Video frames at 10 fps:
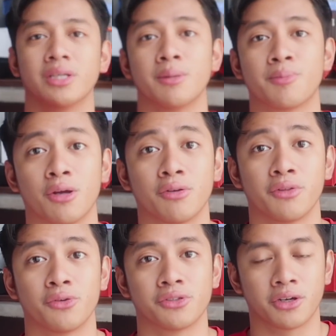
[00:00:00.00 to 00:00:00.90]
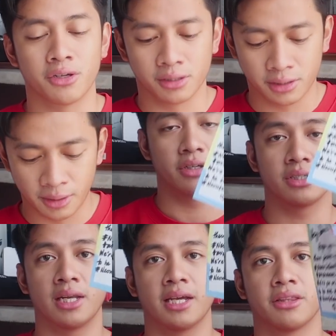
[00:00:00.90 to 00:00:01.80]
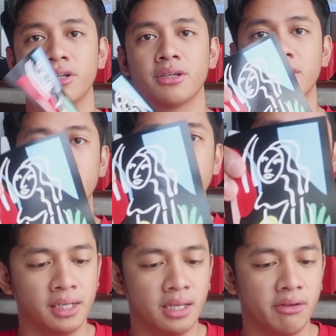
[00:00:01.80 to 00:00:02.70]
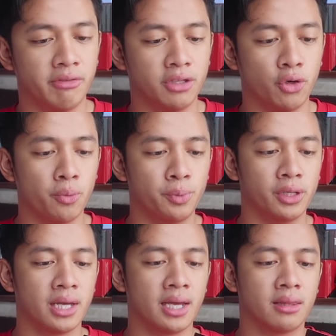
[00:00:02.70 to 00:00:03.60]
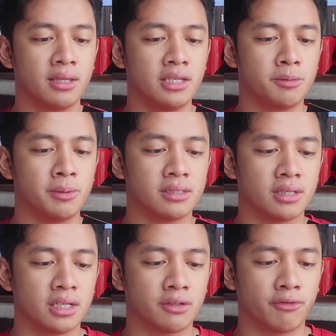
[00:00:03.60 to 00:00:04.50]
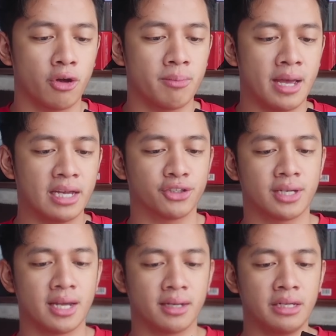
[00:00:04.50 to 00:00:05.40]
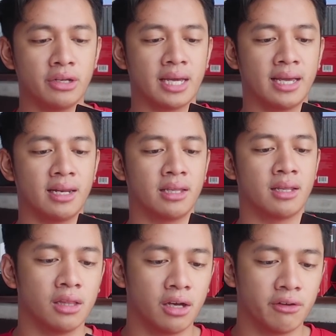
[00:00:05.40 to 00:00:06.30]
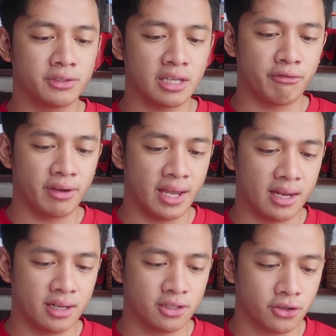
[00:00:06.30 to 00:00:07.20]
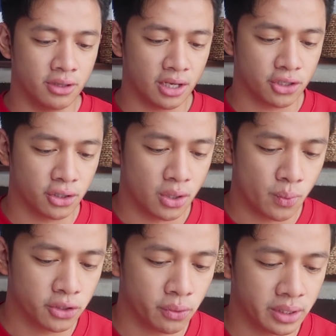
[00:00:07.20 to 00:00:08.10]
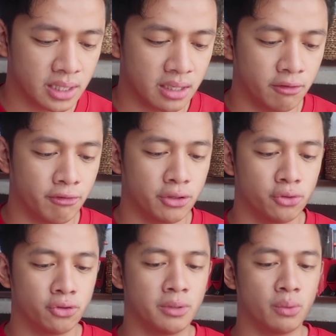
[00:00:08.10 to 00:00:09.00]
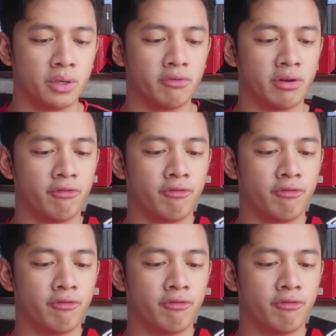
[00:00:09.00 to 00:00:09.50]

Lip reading: really proud of those girls. There's a letter. Hey David, hope you like these pieces from hashtag Neon Island Loves Havaianas Collection. We're so excited for you to be one of our